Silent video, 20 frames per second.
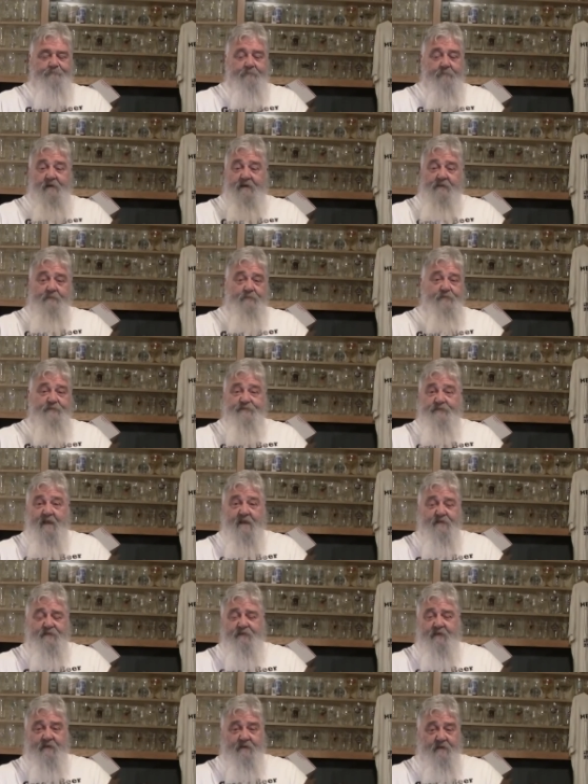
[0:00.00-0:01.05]
But it was
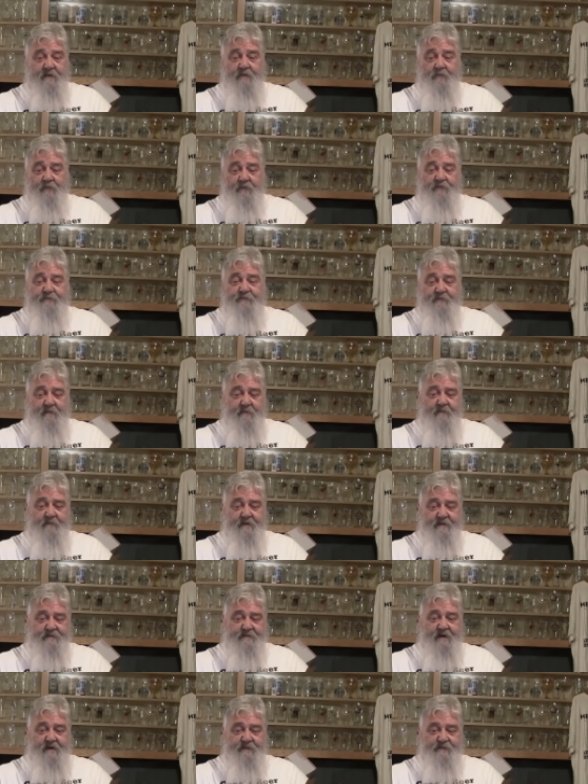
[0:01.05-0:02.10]
tasty. It was very,
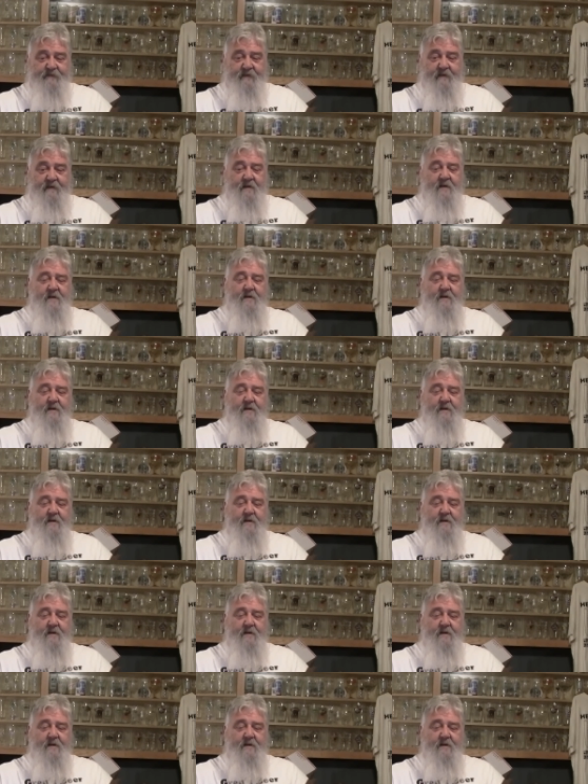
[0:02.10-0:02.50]
very tasty.